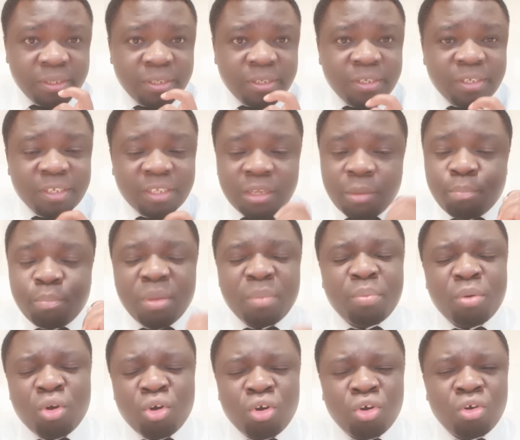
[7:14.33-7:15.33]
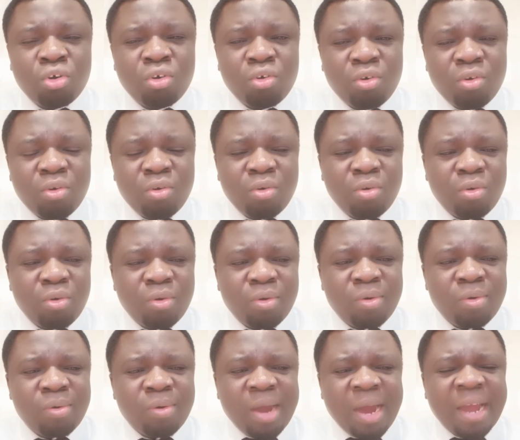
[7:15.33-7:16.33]
Some people
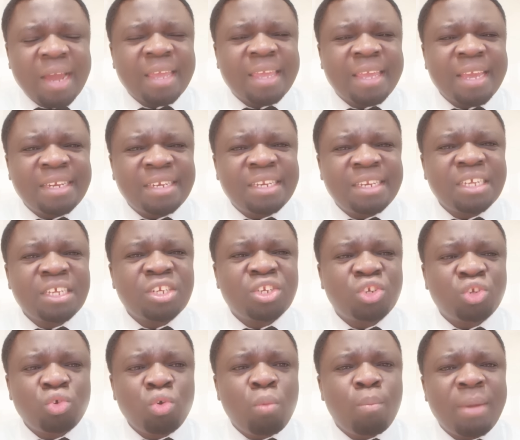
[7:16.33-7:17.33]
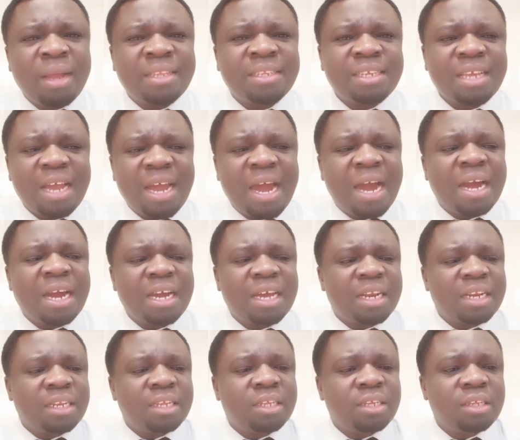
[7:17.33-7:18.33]
are getting too much angry